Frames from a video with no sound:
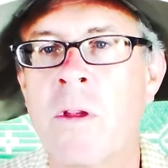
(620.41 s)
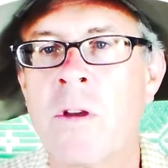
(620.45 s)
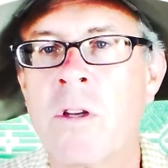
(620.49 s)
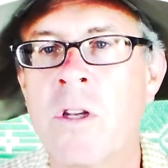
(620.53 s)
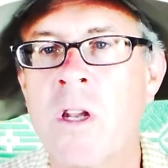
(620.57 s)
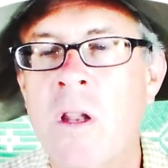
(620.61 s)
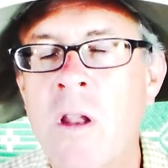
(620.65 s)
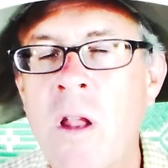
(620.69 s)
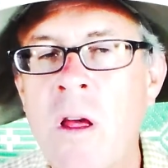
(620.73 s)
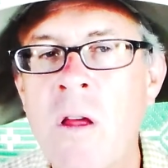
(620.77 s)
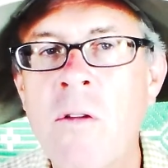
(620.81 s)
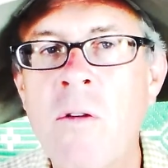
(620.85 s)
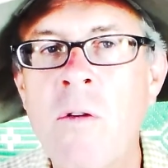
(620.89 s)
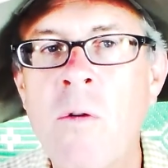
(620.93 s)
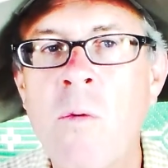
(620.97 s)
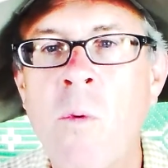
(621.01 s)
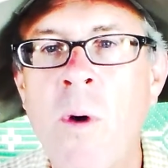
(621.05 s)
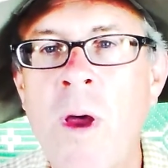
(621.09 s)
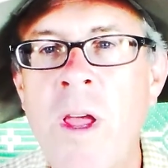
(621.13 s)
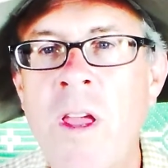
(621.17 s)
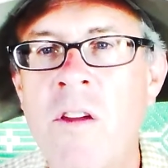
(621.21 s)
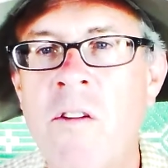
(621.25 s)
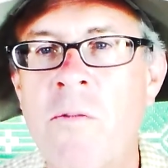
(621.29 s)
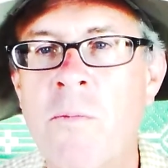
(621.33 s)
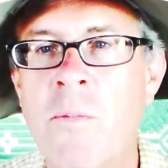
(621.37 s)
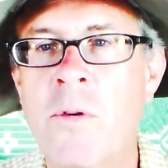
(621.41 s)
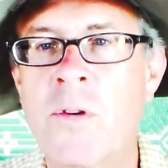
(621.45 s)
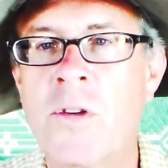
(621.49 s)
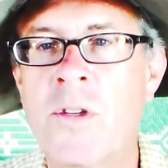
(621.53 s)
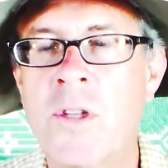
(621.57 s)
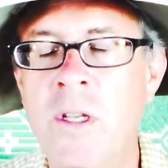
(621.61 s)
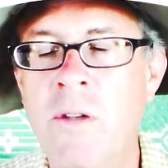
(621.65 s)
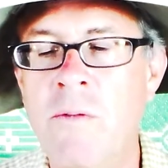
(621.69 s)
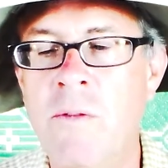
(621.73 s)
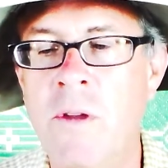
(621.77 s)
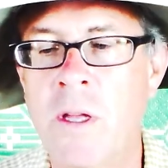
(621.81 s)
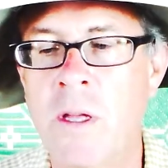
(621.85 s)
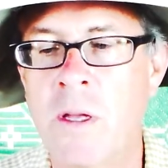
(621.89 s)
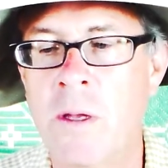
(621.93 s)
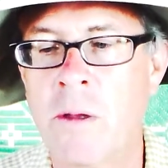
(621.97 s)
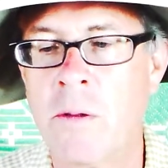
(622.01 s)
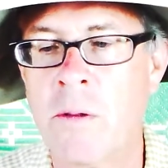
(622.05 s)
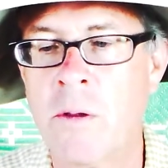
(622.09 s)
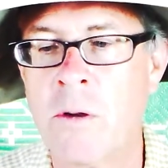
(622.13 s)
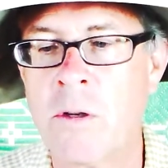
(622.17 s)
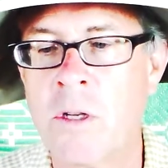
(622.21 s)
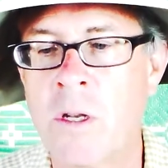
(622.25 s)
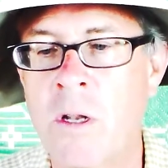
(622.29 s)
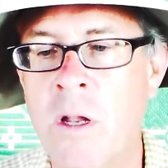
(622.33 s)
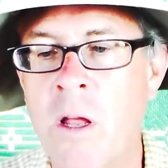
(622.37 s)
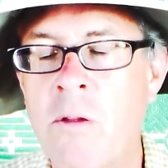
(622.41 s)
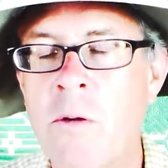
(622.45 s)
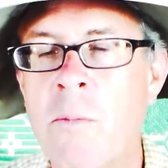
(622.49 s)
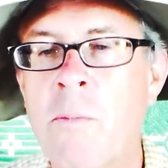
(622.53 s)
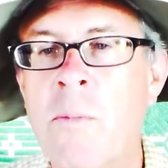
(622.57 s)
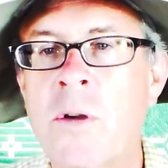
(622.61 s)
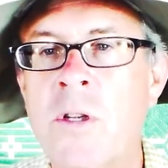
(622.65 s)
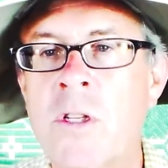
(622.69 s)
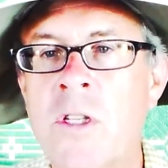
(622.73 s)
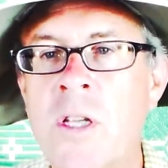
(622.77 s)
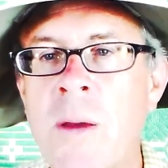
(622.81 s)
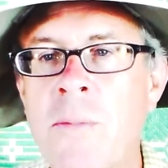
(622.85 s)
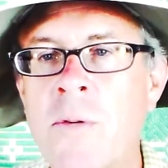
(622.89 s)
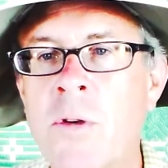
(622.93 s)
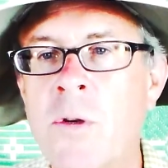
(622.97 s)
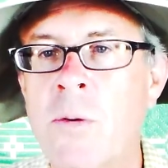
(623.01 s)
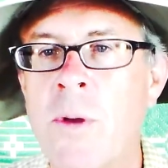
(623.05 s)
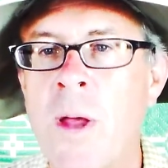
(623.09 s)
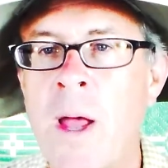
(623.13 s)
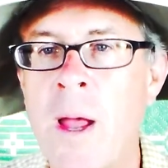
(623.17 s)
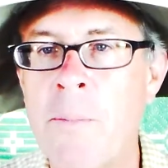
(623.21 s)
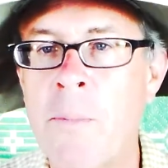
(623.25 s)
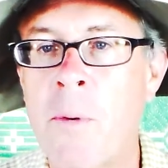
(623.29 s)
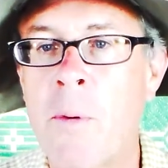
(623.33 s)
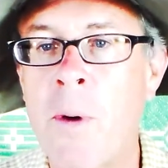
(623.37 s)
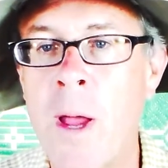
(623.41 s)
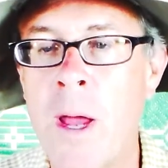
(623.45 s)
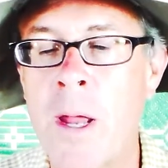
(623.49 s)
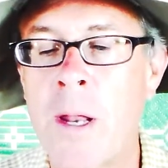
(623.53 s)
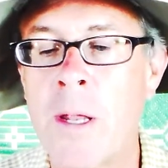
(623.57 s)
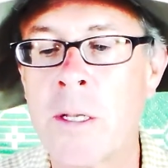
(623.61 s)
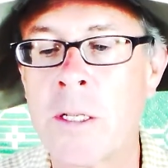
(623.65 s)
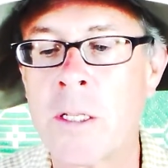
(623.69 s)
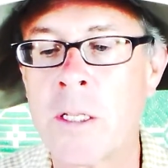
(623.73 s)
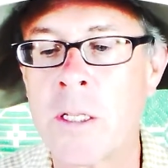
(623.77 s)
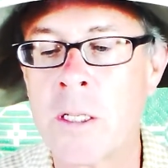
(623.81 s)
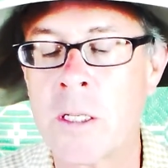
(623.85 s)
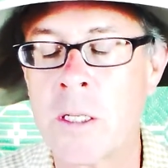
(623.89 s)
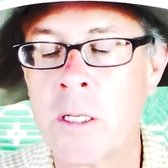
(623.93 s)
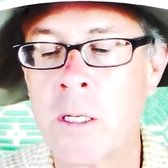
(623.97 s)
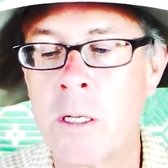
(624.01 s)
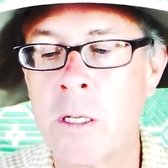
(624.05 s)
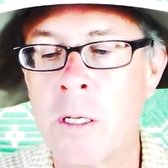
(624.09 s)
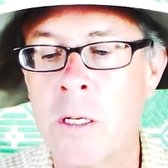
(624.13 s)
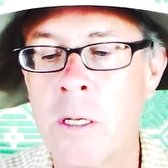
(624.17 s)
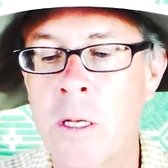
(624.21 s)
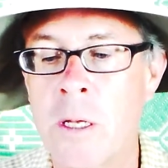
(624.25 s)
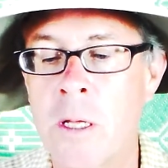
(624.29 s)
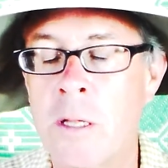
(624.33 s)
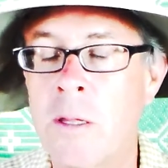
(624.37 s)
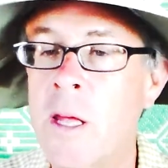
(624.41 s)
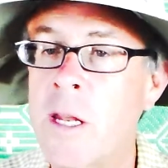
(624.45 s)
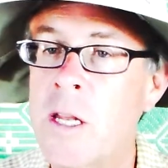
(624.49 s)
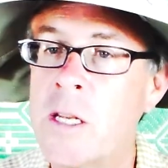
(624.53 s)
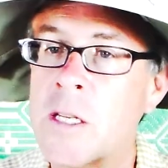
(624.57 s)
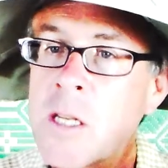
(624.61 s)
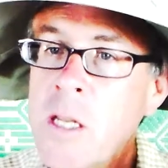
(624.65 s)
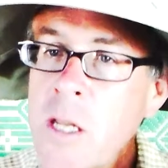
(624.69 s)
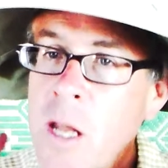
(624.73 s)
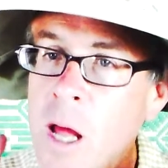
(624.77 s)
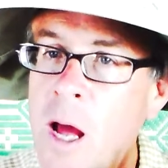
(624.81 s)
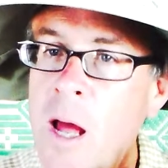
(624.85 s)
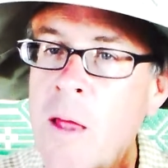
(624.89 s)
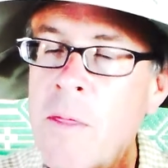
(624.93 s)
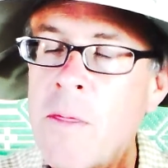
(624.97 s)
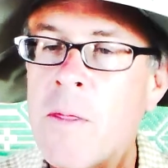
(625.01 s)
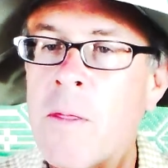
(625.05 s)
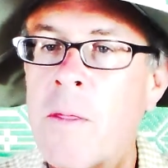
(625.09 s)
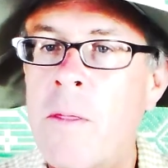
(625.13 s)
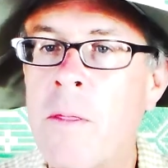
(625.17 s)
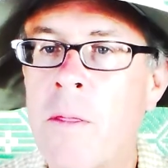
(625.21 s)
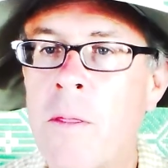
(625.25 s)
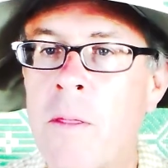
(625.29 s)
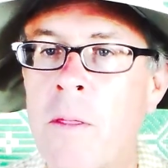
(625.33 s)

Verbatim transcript: There's another way of perceiving. There's another perceptual apparatus that is not